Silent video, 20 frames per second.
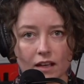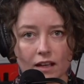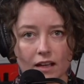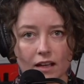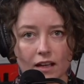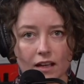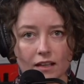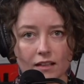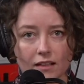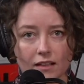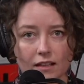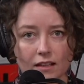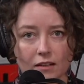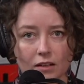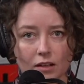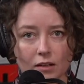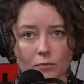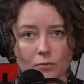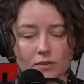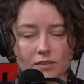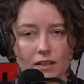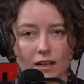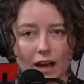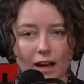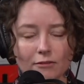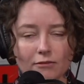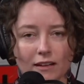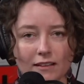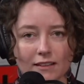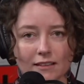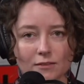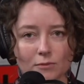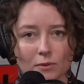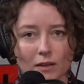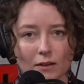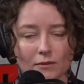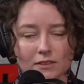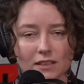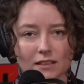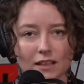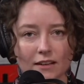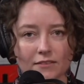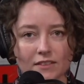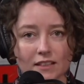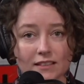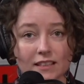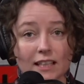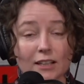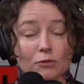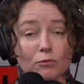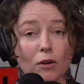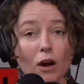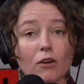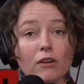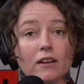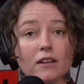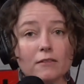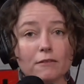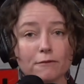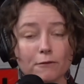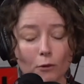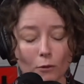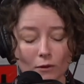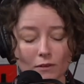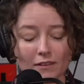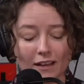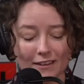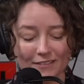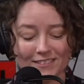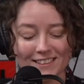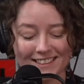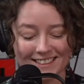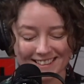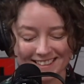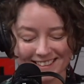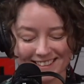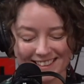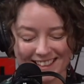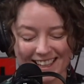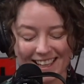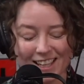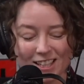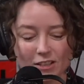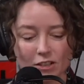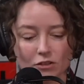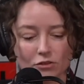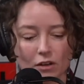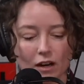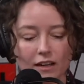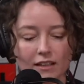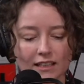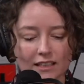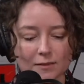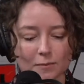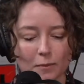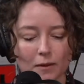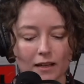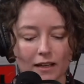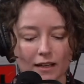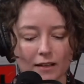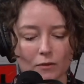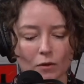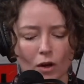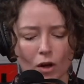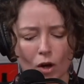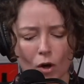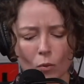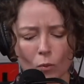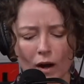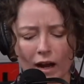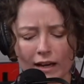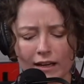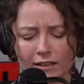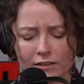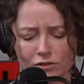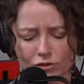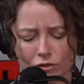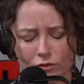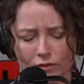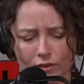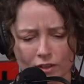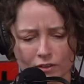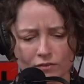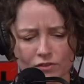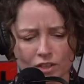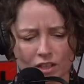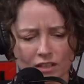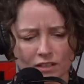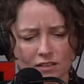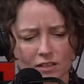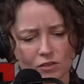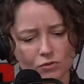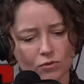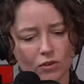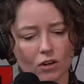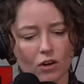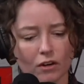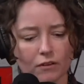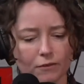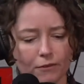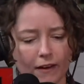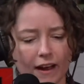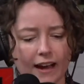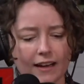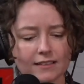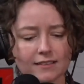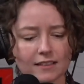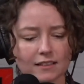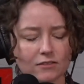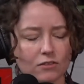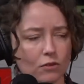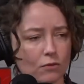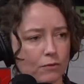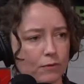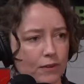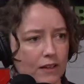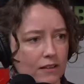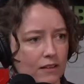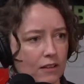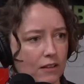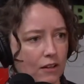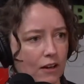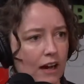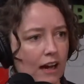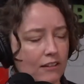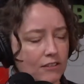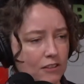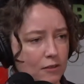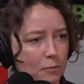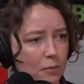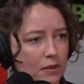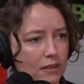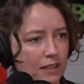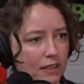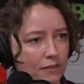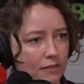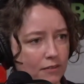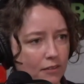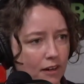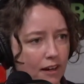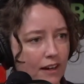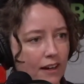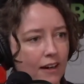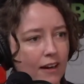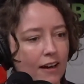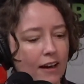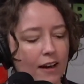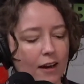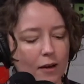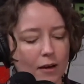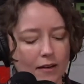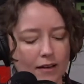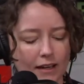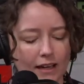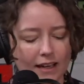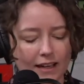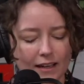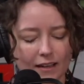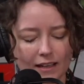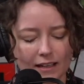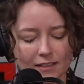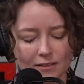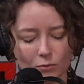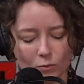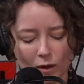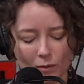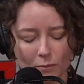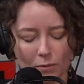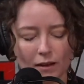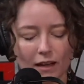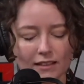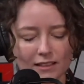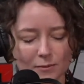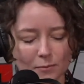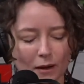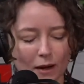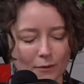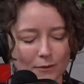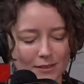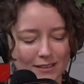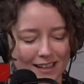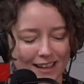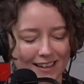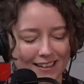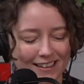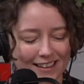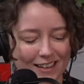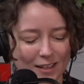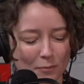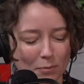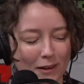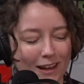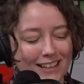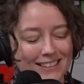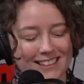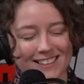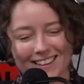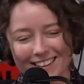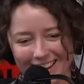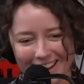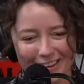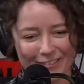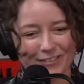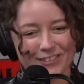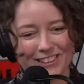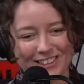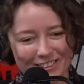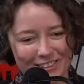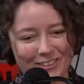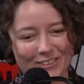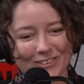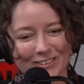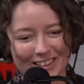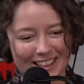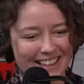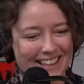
And I read this when I was a leftist. He wrote it for leftists to try and explain why conservatives can disregard facts that don't fit their house of belief, right? Mm-hmm. And his one blind spot was that it applies to the left too.